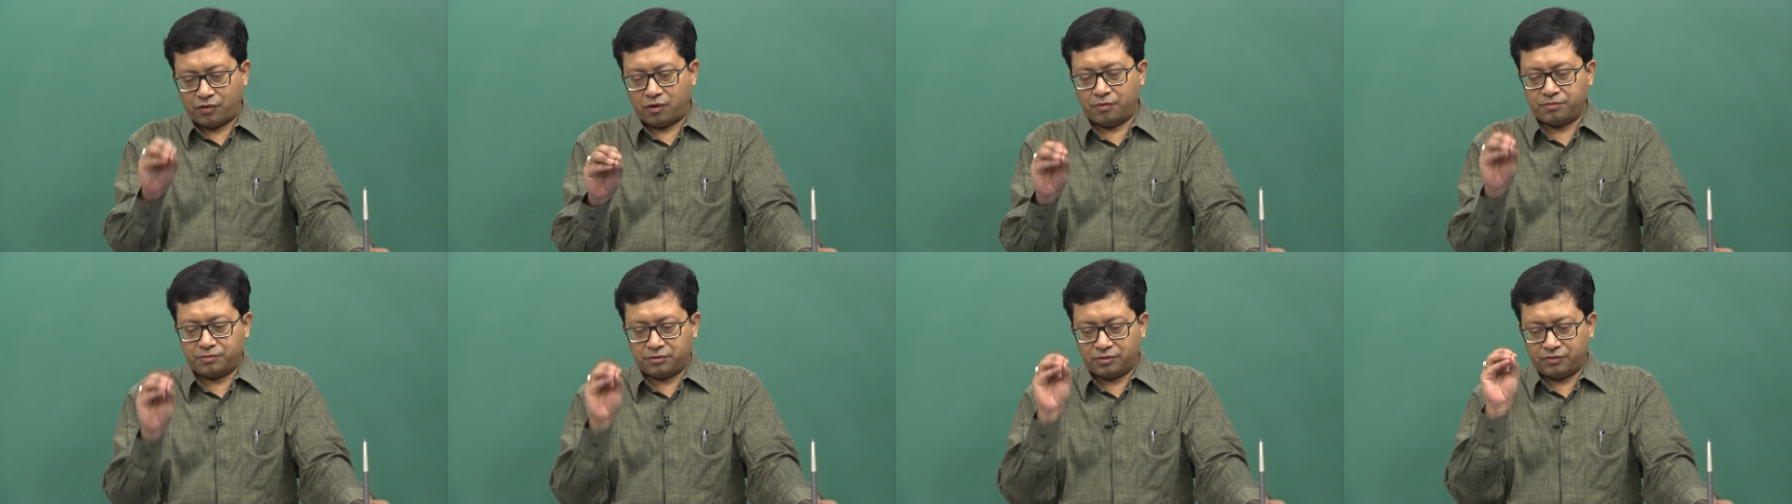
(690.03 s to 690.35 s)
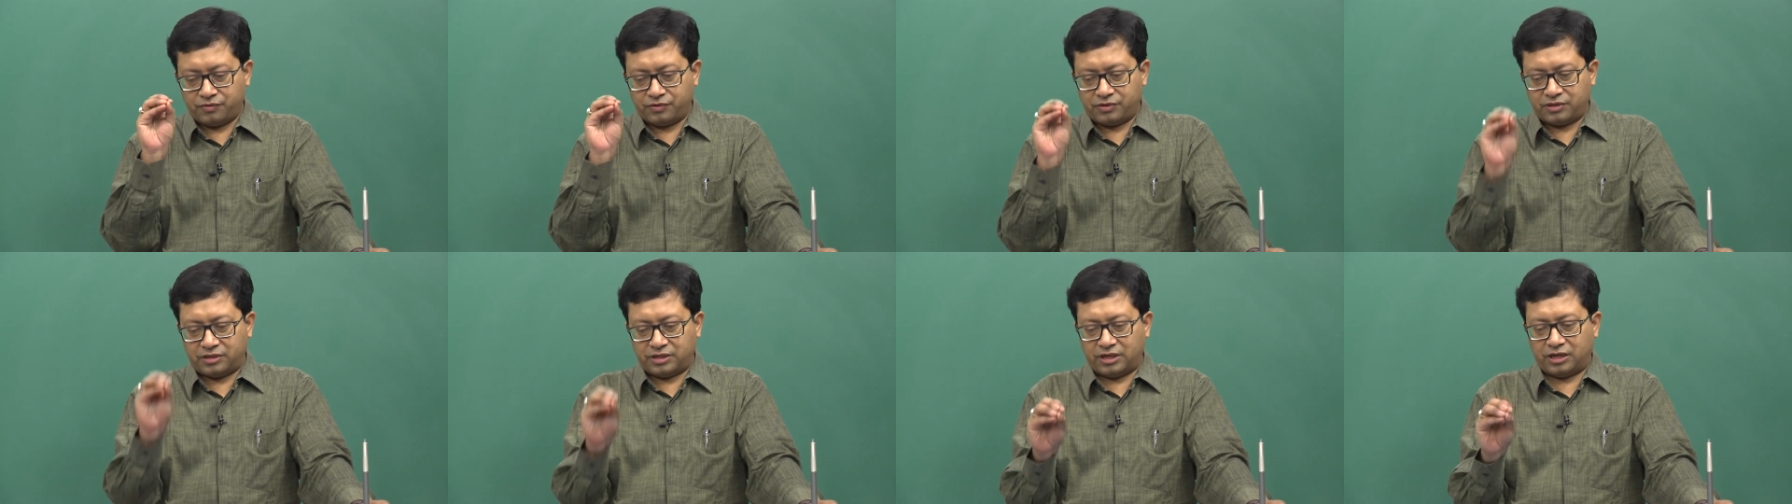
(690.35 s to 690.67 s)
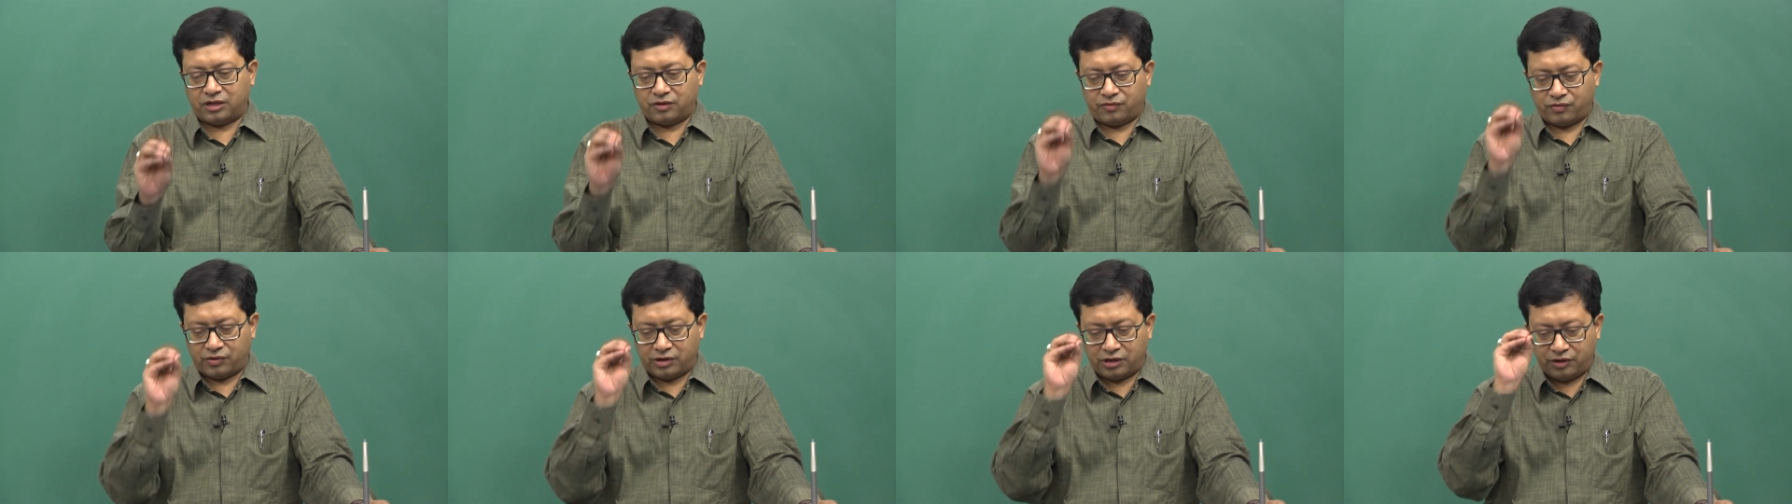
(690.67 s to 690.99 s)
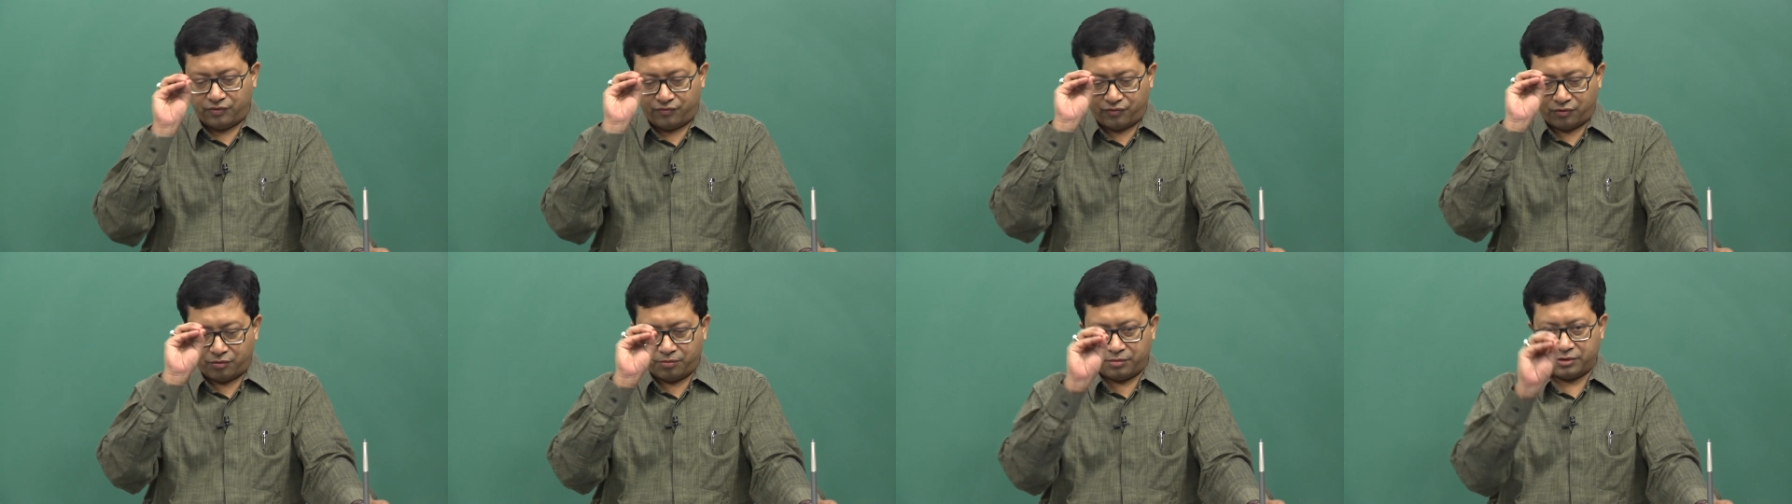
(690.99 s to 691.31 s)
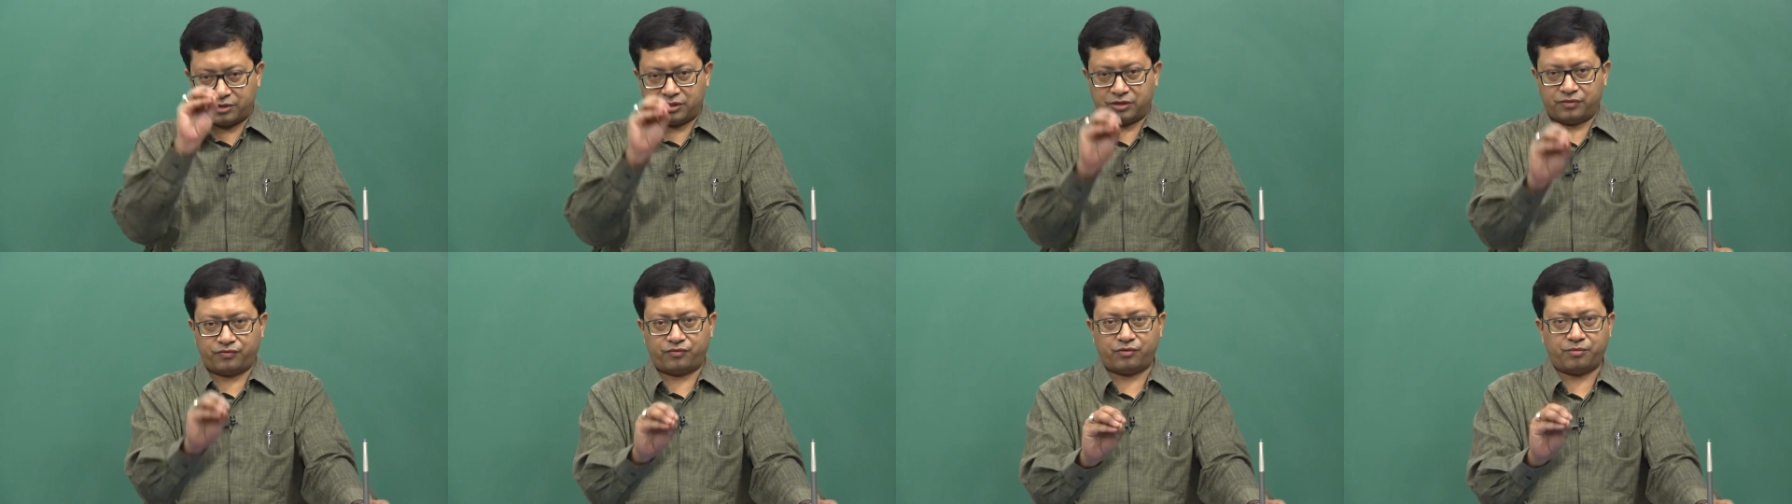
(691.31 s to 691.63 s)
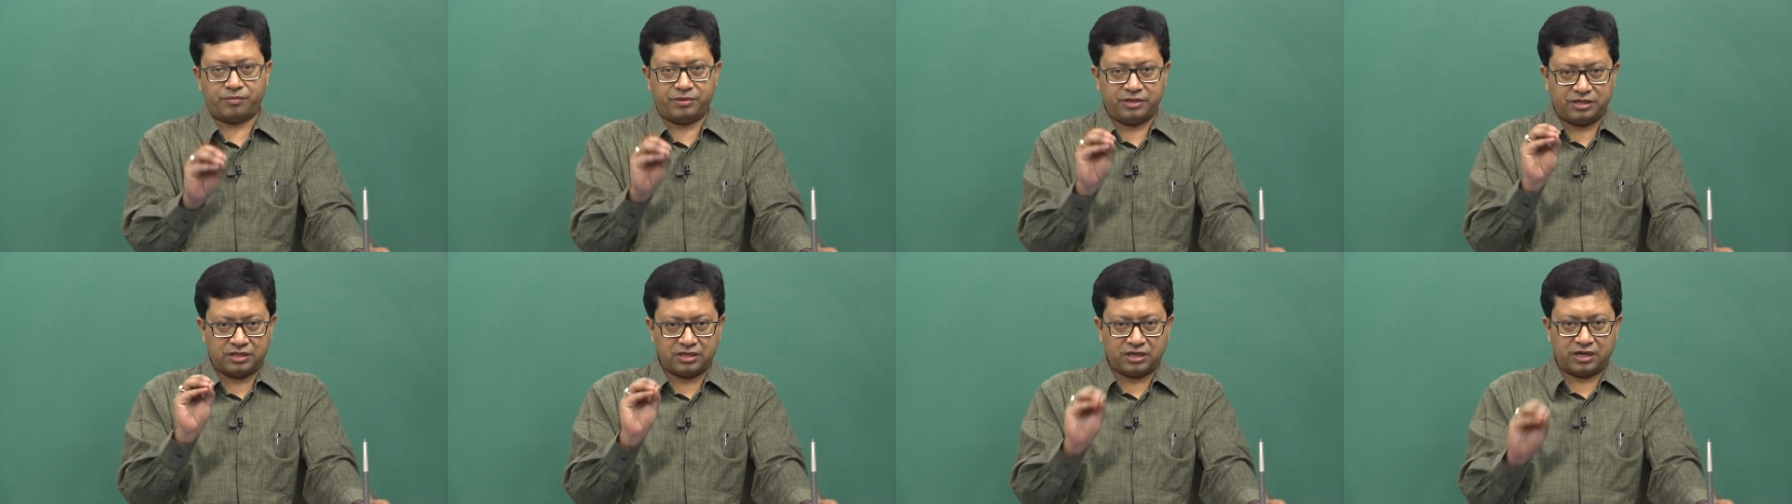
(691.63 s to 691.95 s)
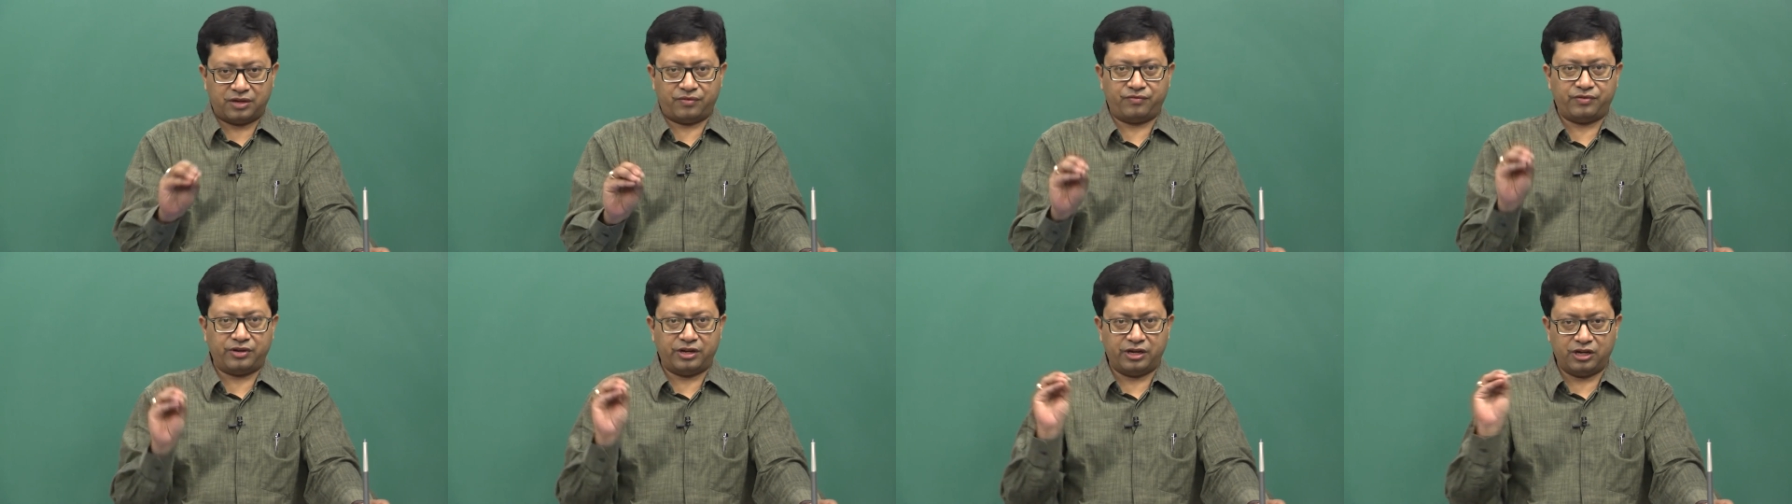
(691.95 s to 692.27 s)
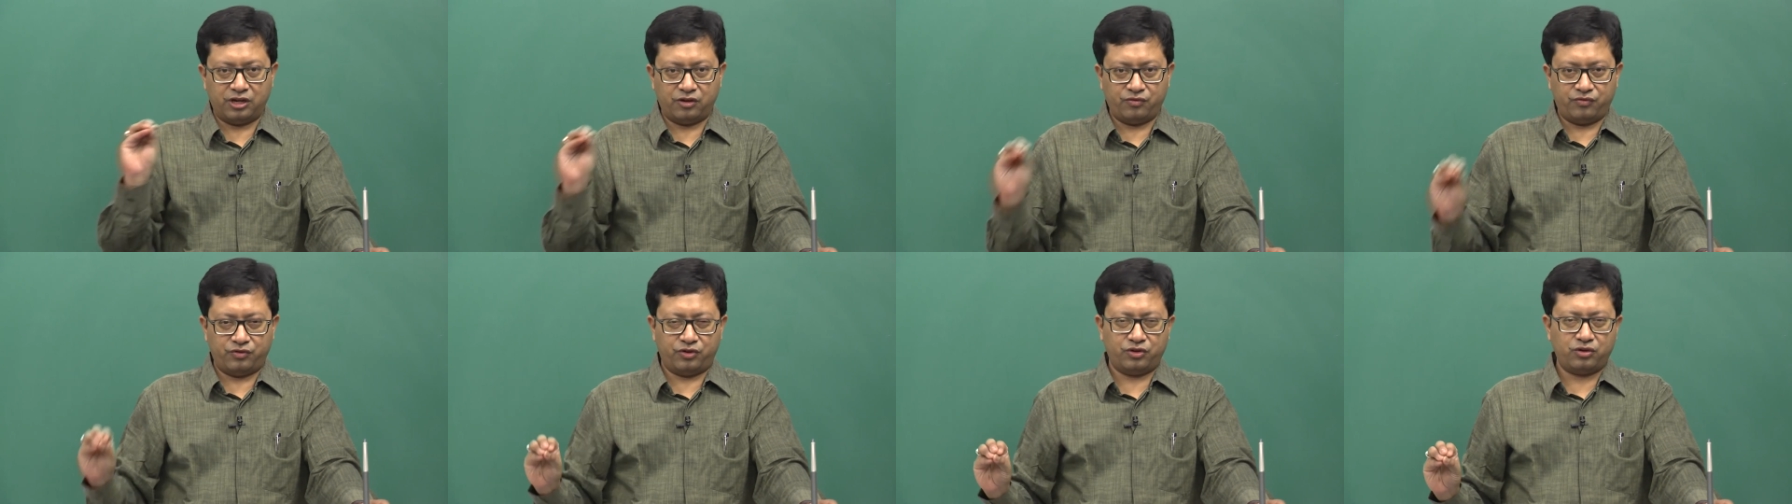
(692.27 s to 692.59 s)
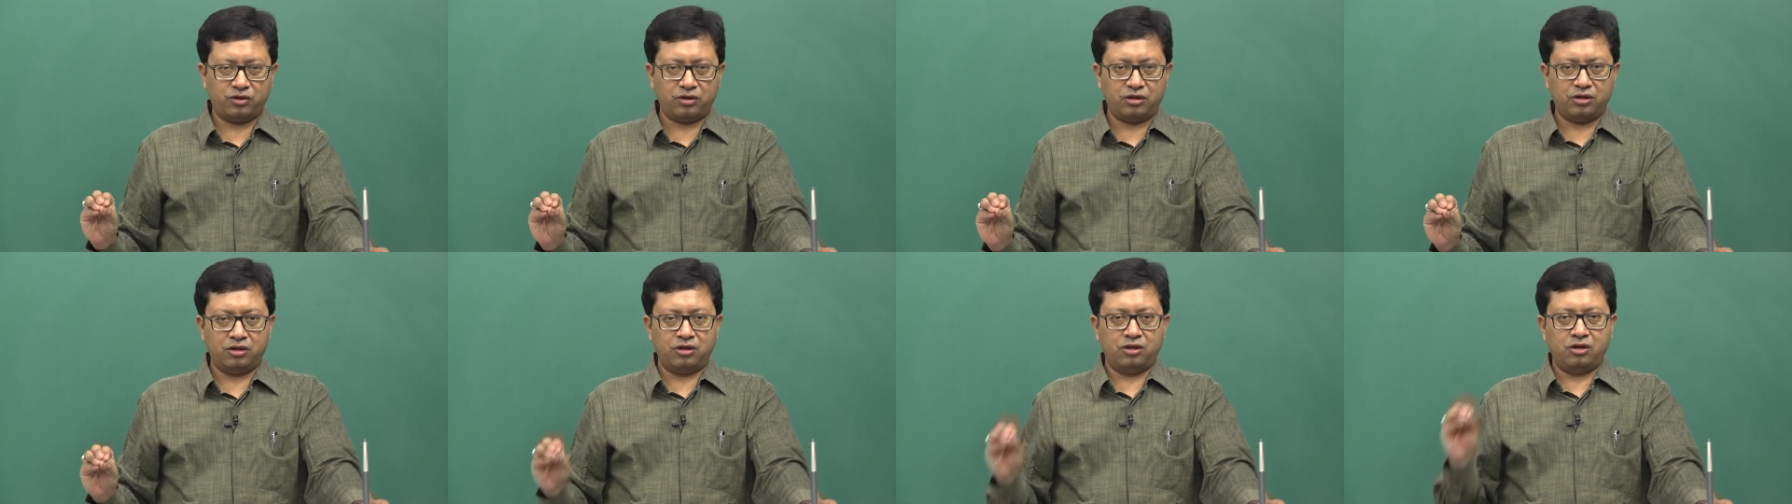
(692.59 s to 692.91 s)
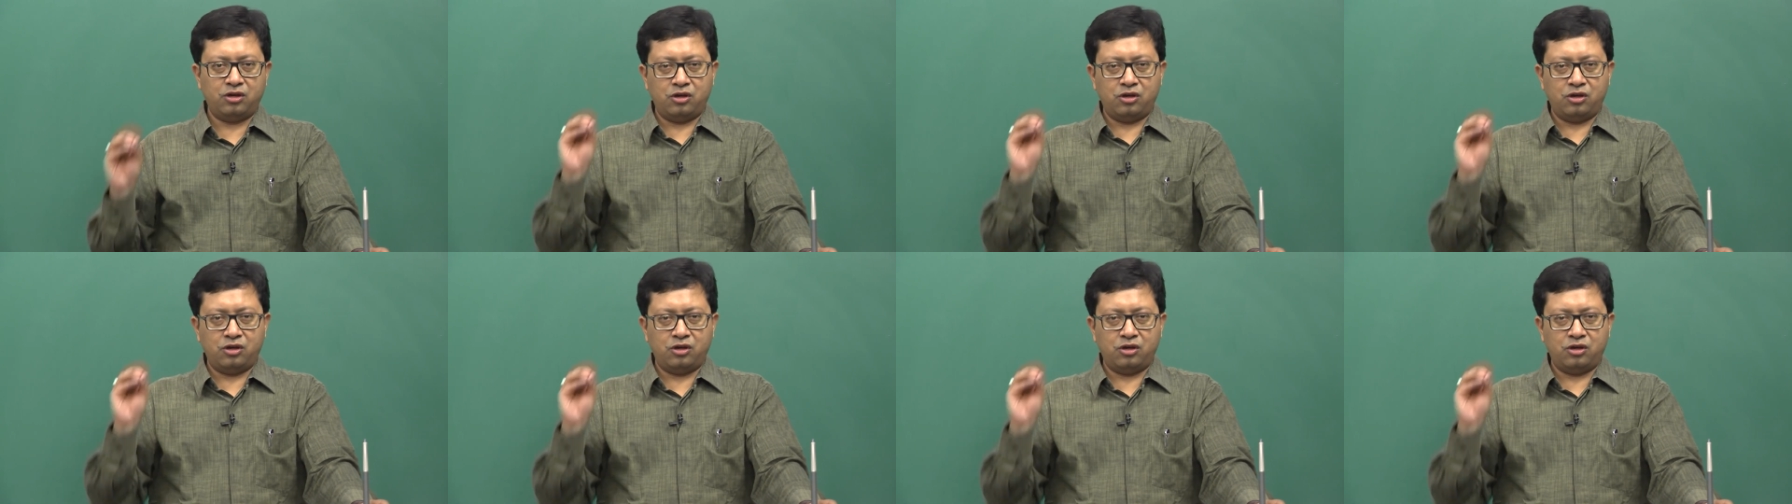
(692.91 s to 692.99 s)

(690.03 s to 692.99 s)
observer set of information from each and every individual